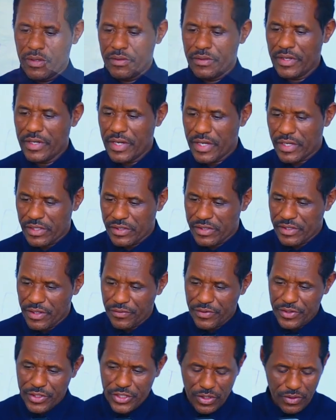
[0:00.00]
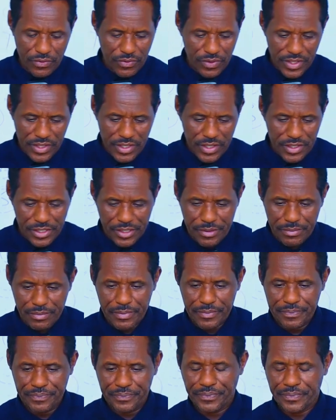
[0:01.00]
The next definition of
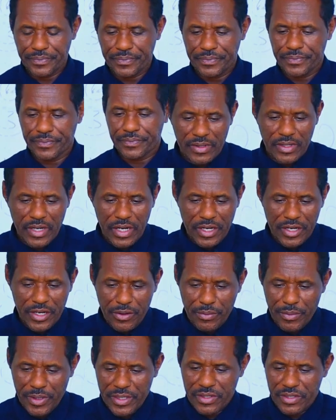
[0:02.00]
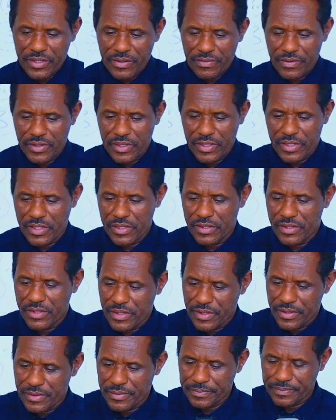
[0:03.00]
leadership. There are numerous
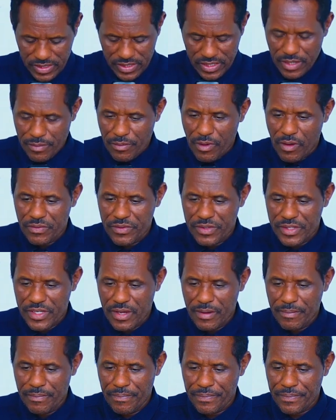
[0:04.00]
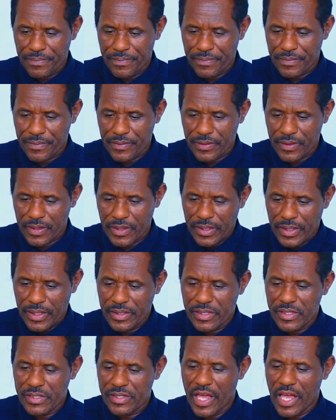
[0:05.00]
definitions, some of them.
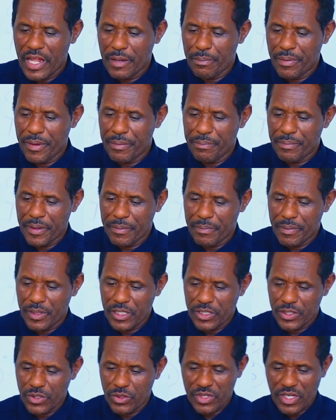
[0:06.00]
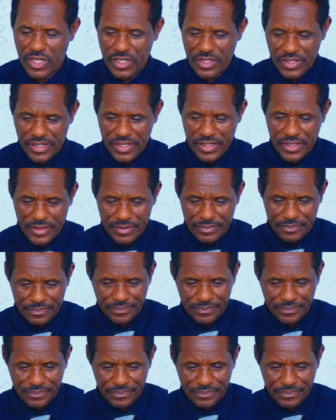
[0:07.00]
It is helping people to succeed.